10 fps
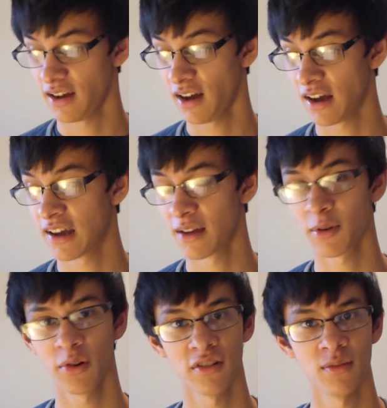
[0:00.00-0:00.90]
I am
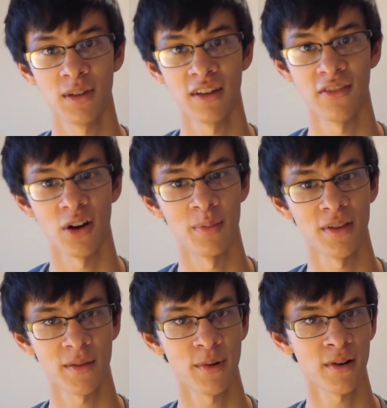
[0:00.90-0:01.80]
going to be a very
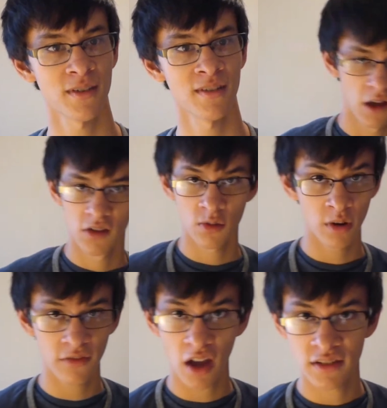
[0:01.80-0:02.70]
busy person. So
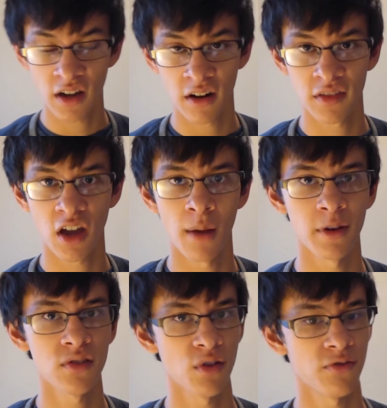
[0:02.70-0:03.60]
what I've got done on the
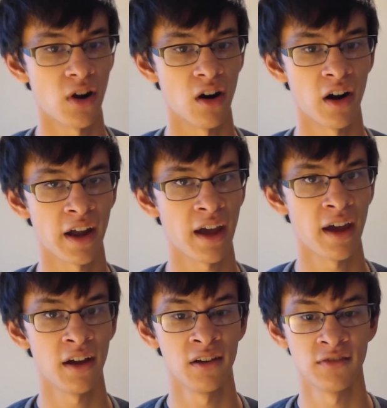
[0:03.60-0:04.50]
comic so far, I
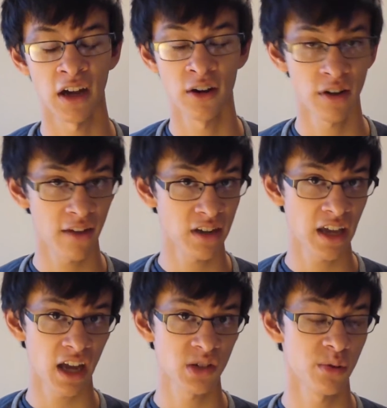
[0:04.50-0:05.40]
don't have
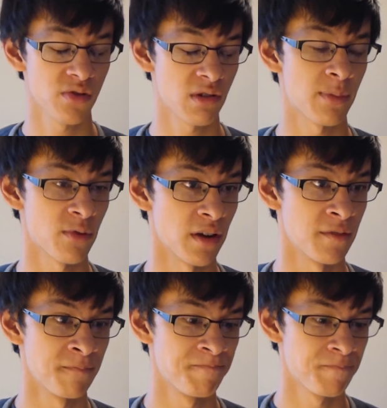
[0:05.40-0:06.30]
any actual scripts
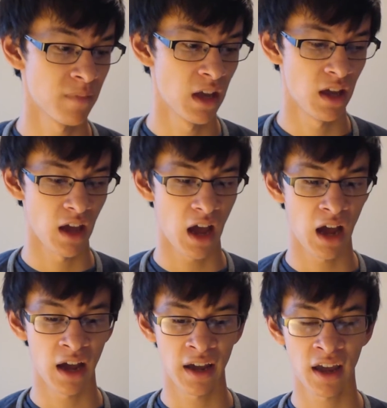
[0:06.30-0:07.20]
written.
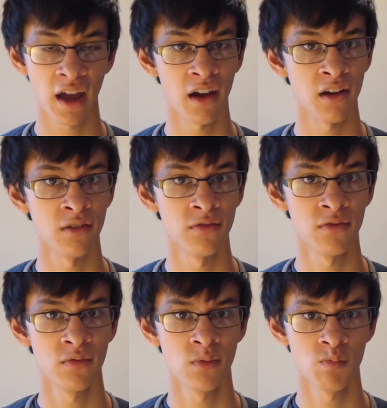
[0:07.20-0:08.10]
I have
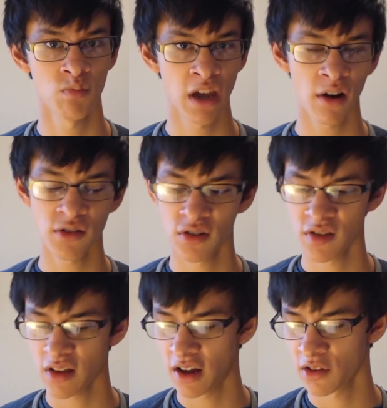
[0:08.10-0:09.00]
character
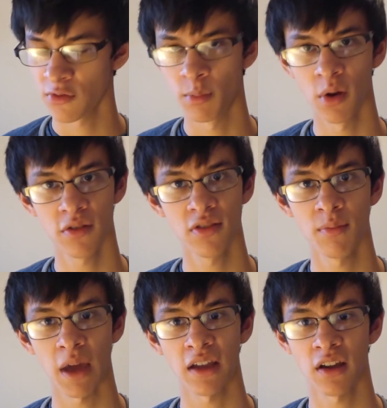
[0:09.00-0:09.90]
designs for most of the
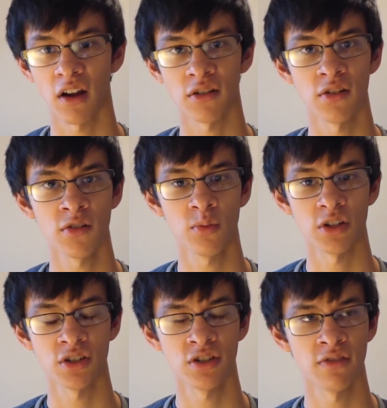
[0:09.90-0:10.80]
main characters,
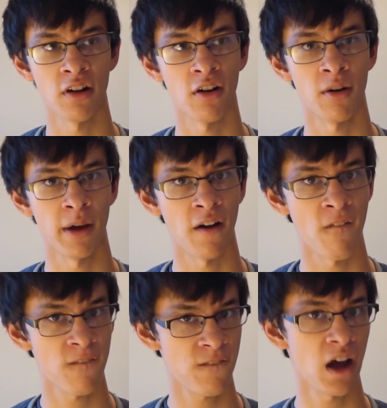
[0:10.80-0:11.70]
which there are
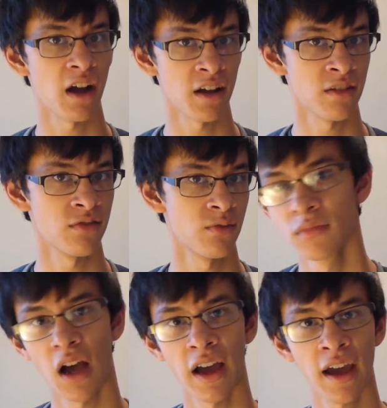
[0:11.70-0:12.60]
about 5.
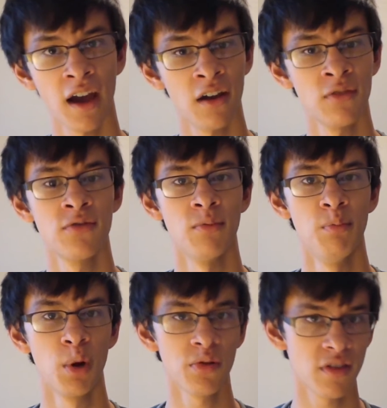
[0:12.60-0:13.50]
I have
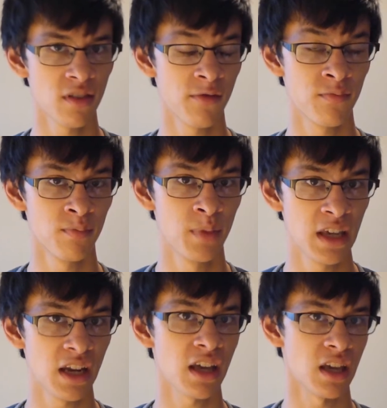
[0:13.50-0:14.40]
most of the
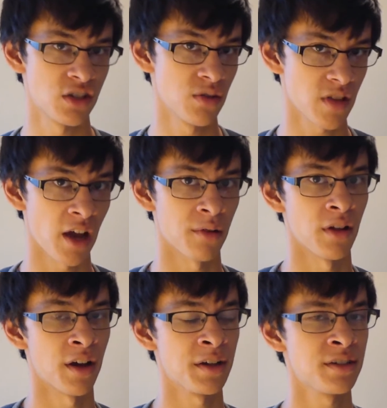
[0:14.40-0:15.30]
beginning issues
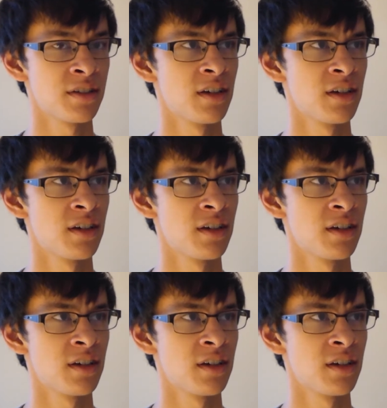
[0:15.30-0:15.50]
outlined,